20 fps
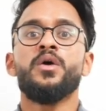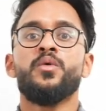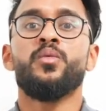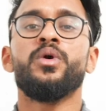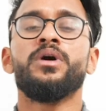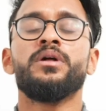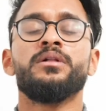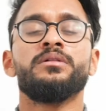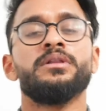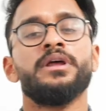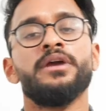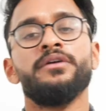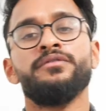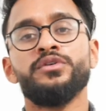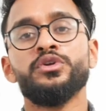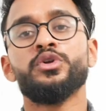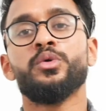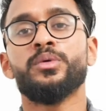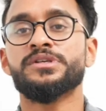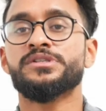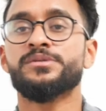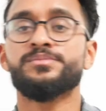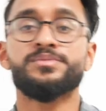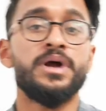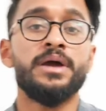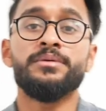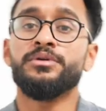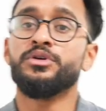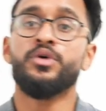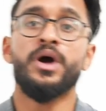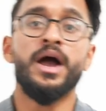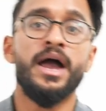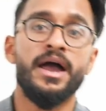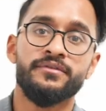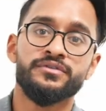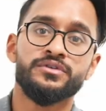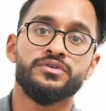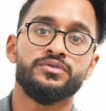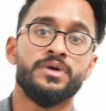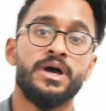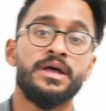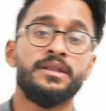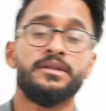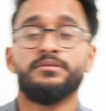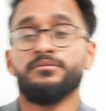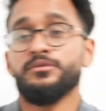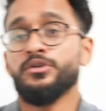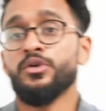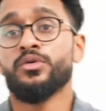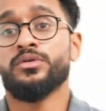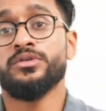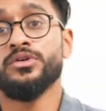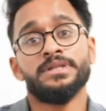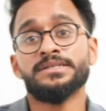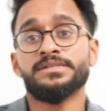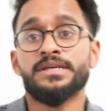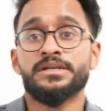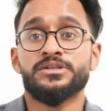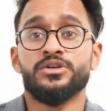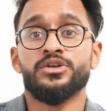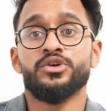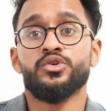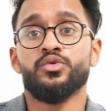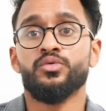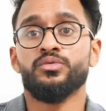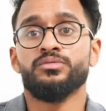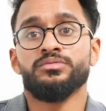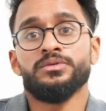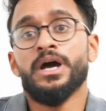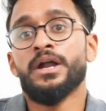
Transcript: Well, if you don't want to subscribe, you don't have to. And look, that's actually cool.